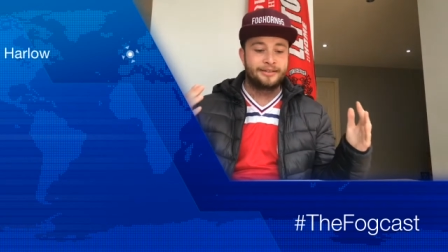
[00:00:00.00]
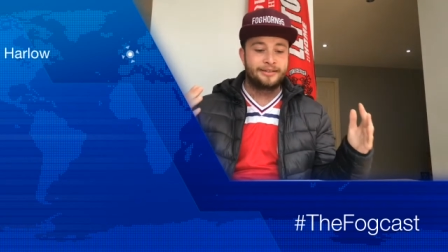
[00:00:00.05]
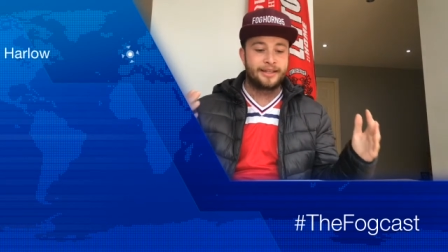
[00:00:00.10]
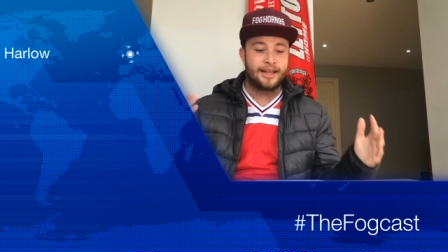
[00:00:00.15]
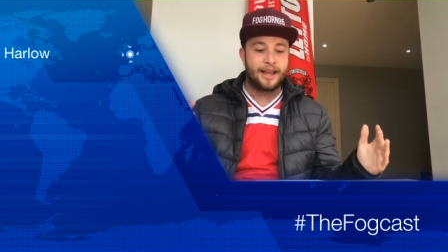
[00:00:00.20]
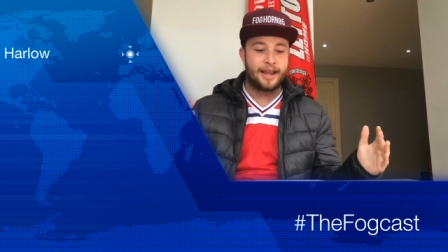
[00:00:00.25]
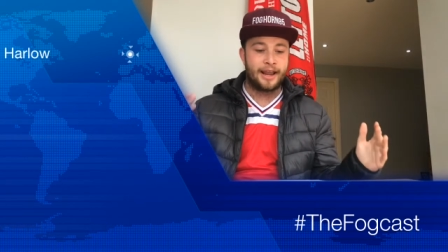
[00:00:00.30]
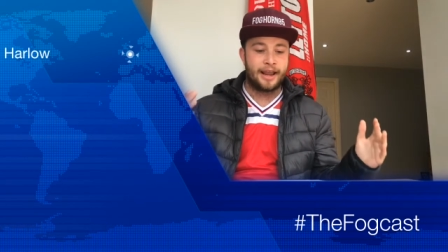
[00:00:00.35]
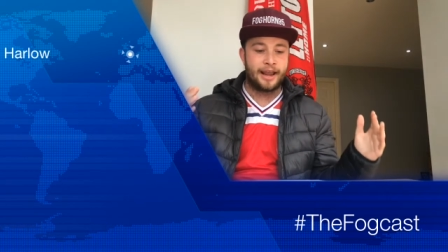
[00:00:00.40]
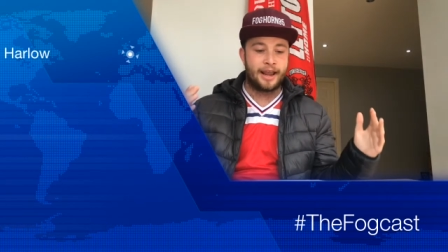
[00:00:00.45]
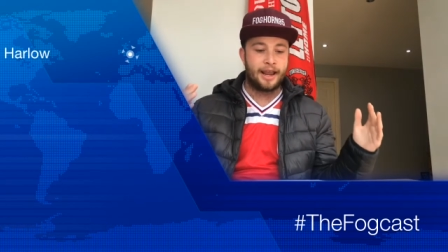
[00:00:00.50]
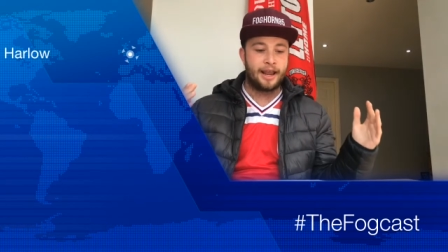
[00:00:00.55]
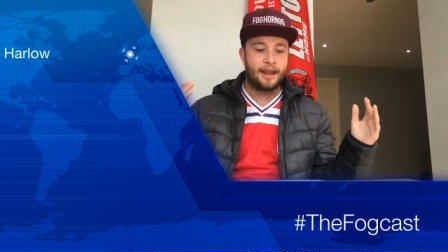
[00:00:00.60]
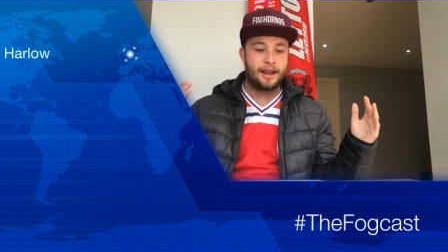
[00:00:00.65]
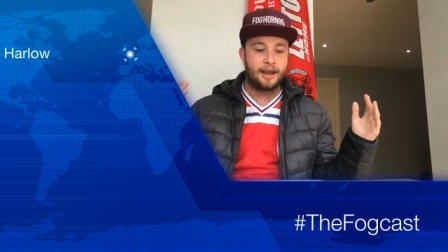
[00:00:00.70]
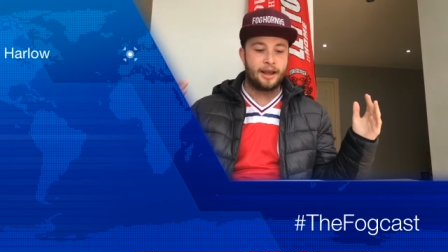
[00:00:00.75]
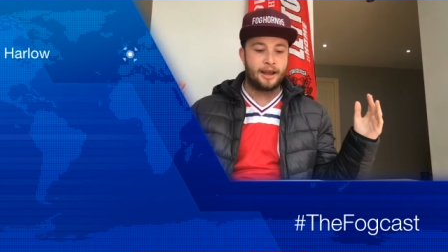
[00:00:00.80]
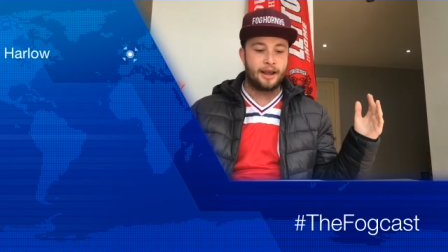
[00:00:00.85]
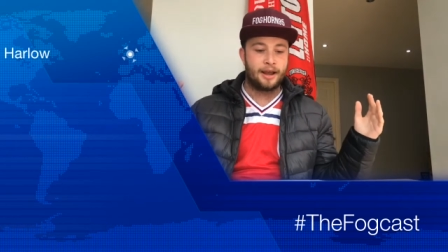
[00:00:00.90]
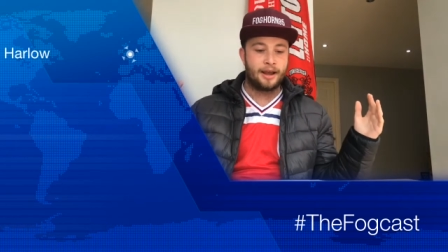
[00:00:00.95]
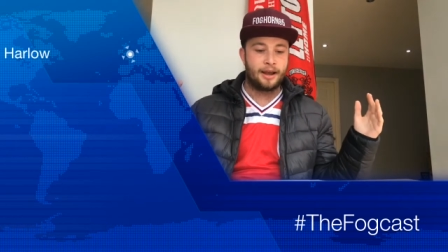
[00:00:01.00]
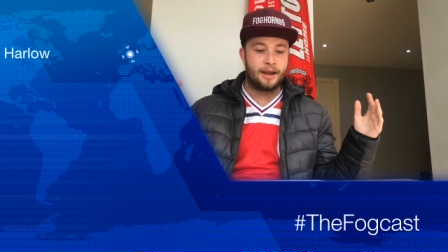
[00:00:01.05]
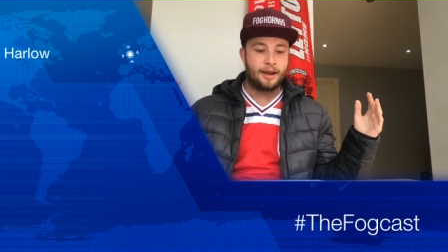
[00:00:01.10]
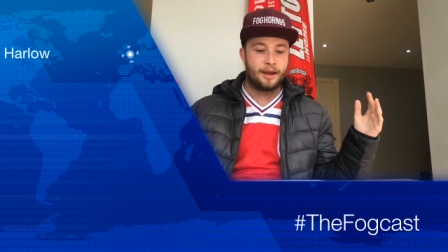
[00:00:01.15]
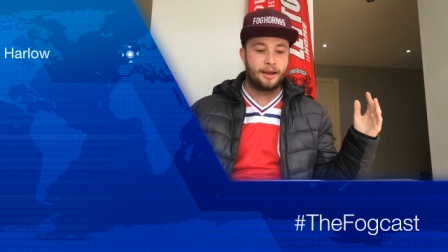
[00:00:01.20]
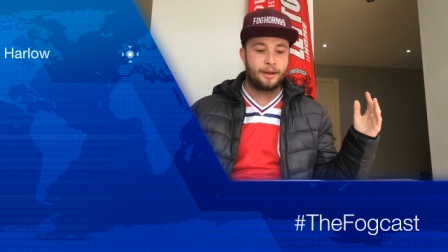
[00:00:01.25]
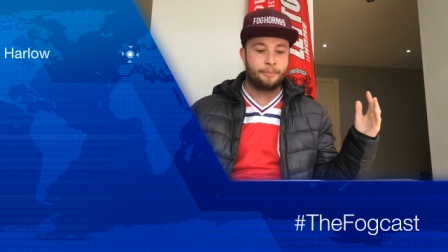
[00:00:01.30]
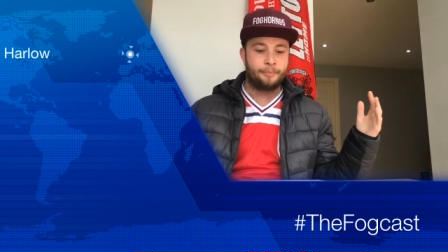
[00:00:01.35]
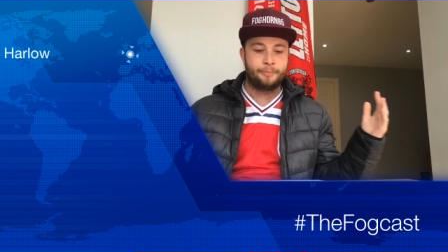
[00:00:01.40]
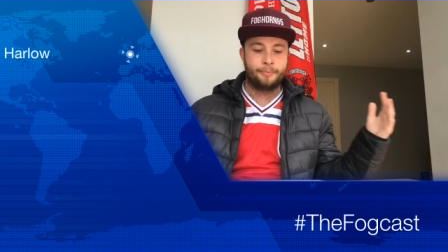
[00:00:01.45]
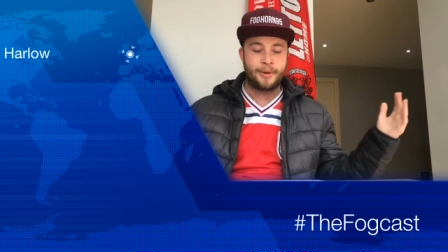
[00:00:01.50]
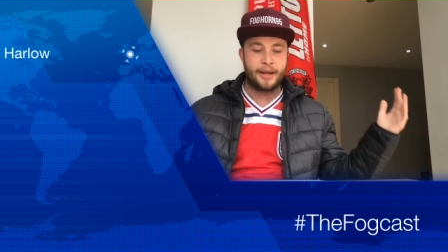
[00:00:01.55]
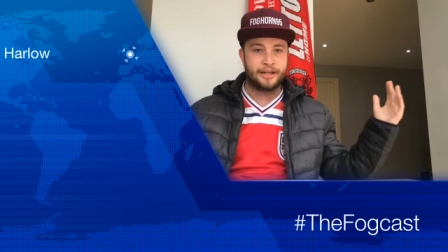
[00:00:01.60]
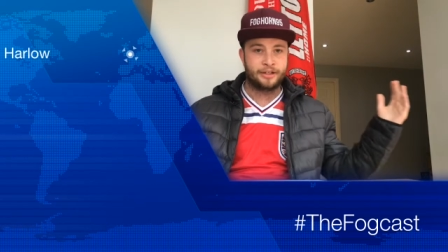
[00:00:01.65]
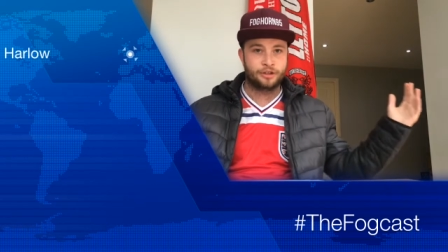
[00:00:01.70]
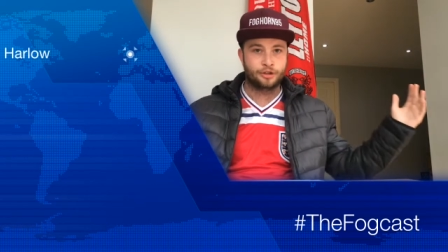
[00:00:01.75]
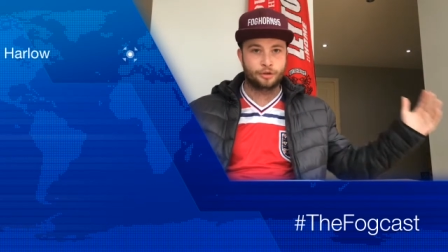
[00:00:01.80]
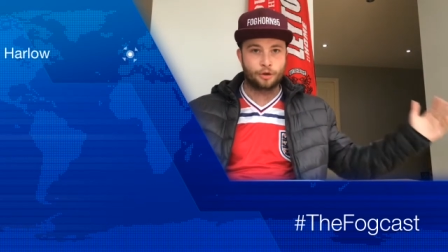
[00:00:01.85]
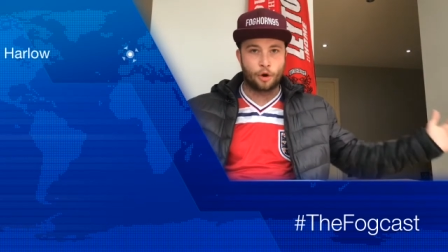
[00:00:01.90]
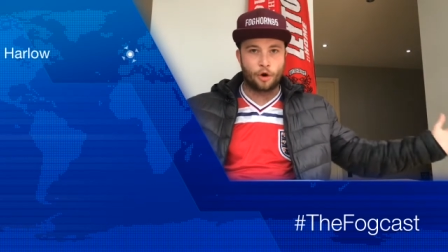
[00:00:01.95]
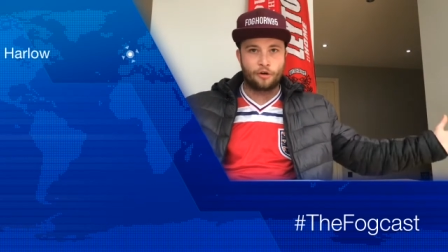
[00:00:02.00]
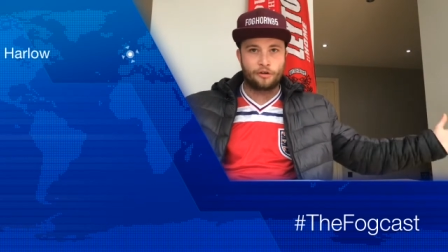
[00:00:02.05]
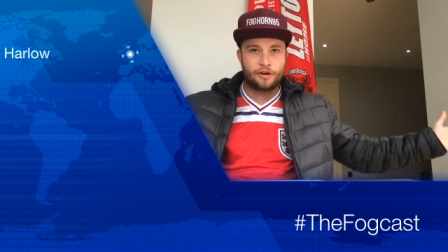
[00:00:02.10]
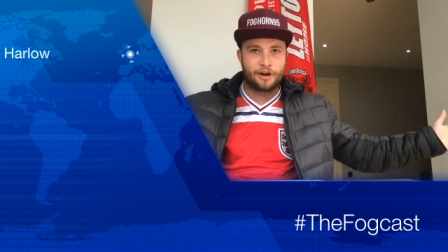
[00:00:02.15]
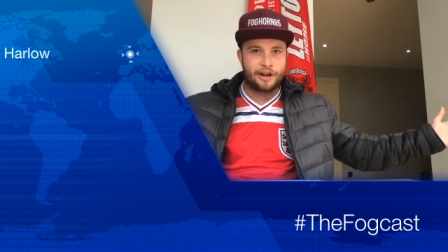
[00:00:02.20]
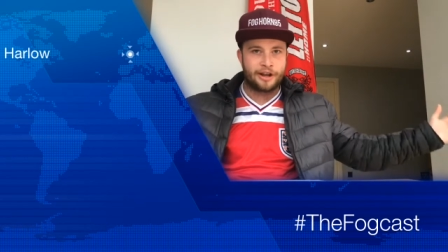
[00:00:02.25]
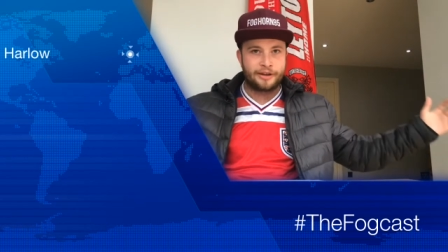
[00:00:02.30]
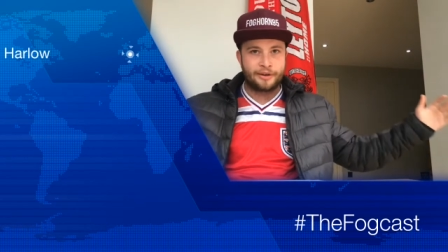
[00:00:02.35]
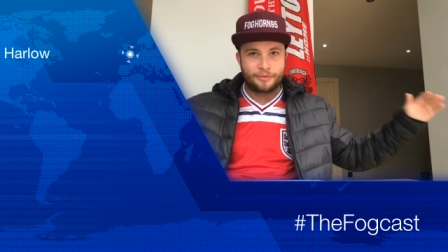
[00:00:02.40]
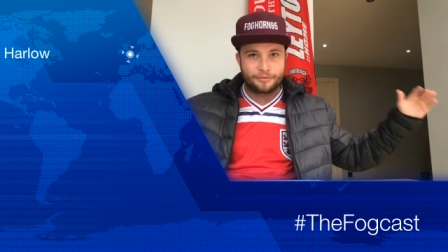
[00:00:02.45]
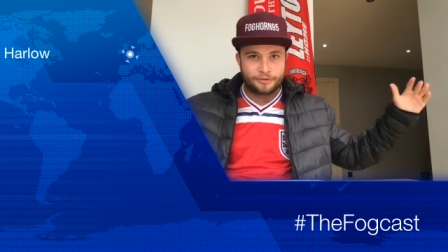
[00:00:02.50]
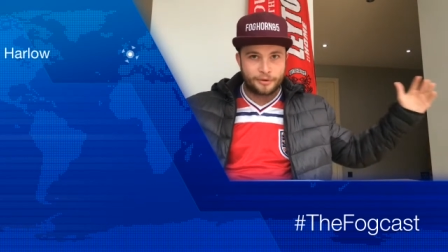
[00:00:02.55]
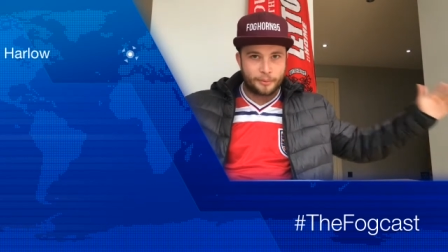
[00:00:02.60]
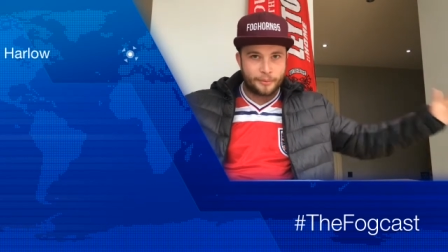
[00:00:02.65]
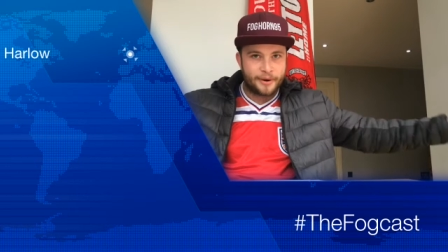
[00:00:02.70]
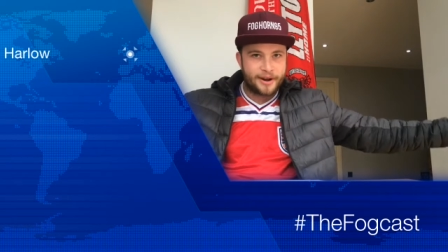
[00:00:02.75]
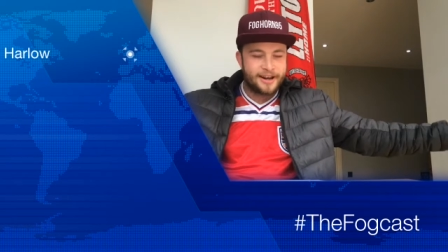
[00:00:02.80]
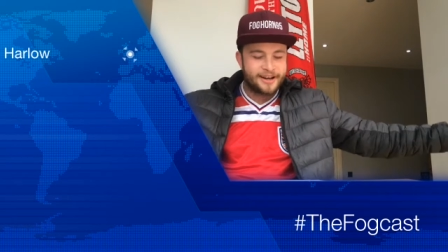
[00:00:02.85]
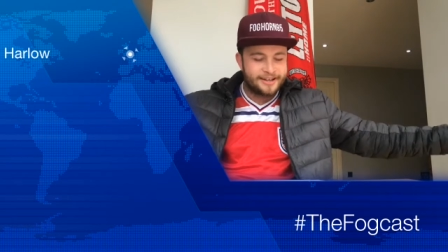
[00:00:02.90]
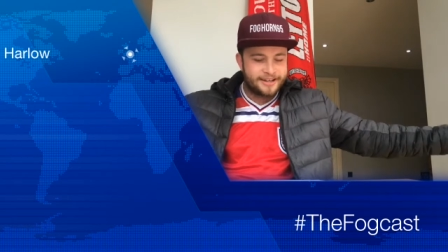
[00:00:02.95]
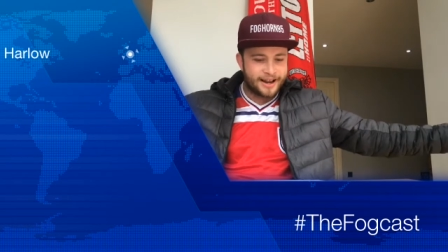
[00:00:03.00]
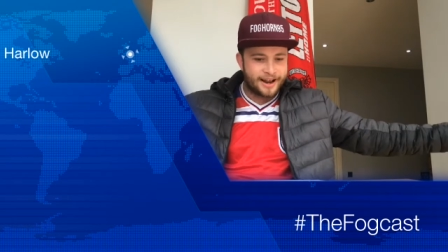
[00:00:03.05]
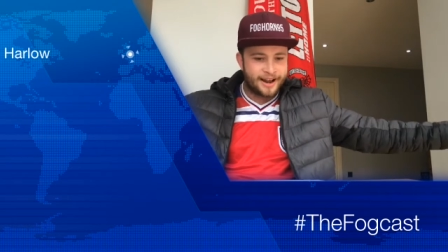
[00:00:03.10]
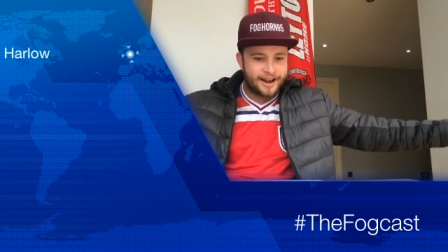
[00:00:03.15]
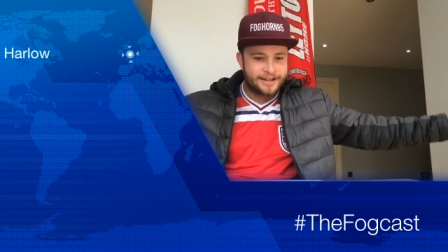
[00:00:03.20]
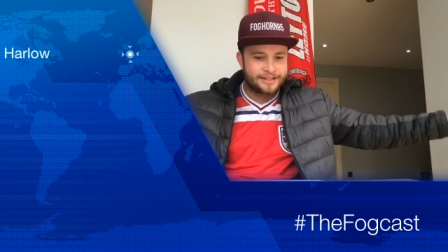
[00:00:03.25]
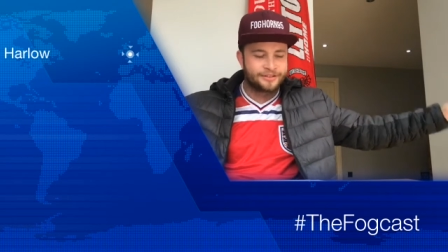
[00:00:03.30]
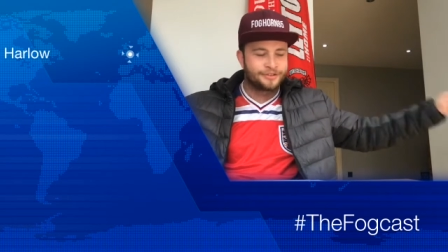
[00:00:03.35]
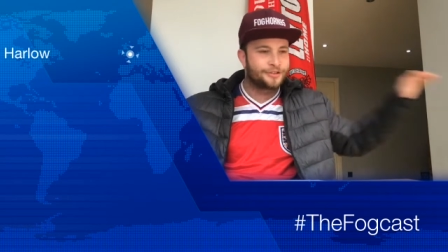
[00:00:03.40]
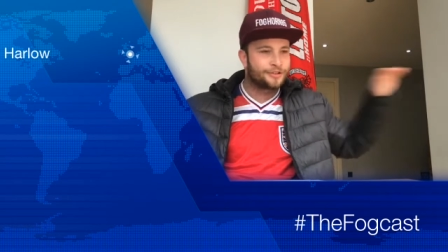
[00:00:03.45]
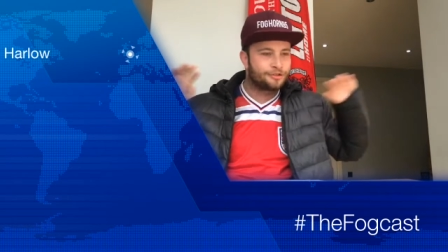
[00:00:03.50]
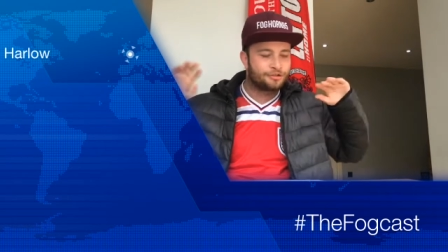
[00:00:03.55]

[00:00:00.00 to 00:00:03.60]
the big story of the weekend,